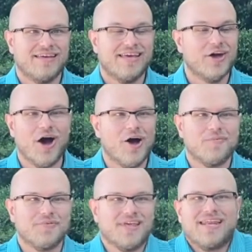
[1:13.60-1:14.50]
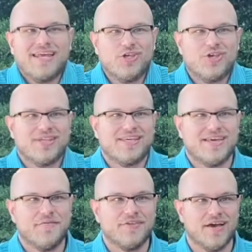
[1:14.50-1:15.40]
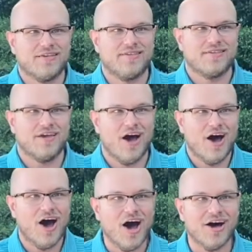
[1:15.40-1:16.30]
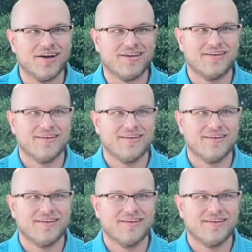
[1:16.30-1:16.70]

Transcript: He comes and he just gives us a hug.